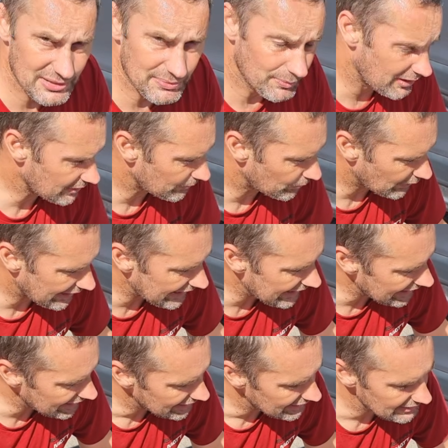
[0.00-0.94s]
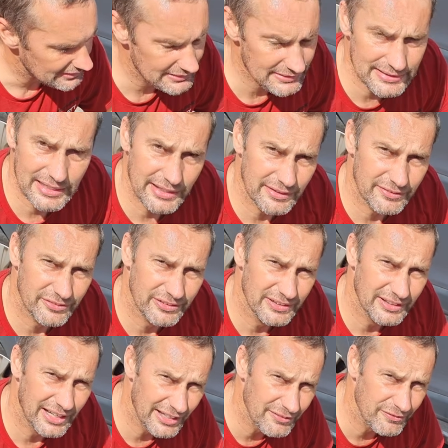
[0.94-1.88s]
one way safe,
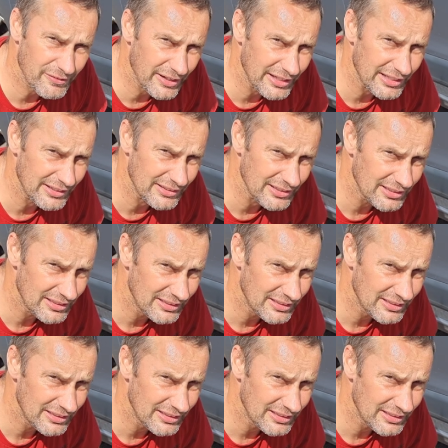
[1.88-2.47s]
I find,